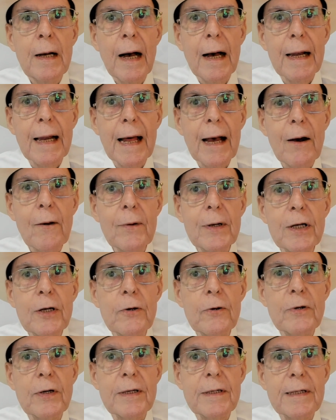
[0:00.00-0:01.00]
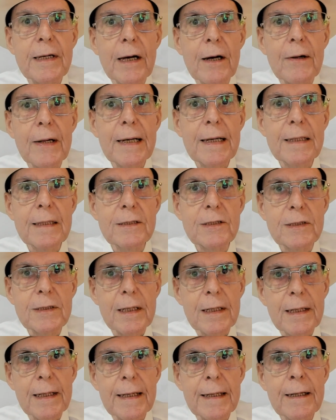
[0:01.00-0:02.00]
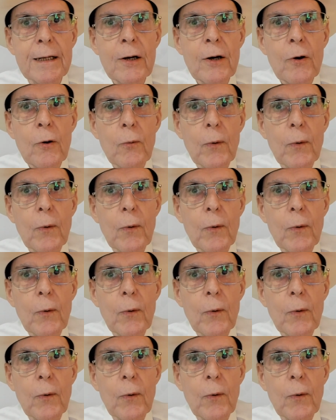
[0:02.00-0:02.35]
allowing you to tell instantly